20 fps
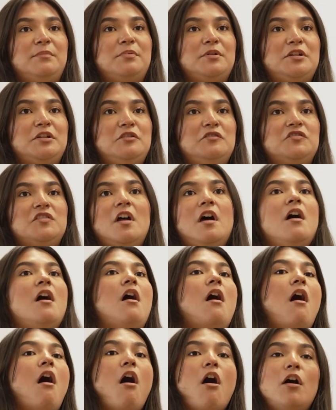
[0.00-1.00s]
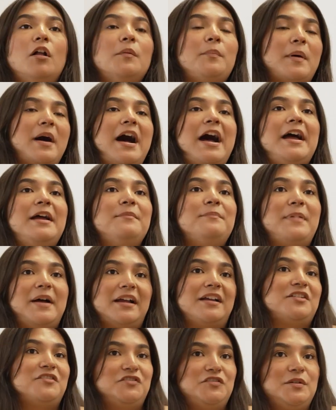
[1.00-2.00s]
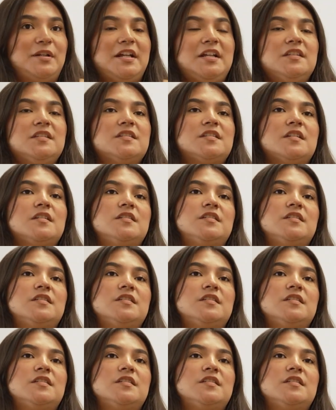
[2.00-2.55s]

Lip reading: produced all by BECA students.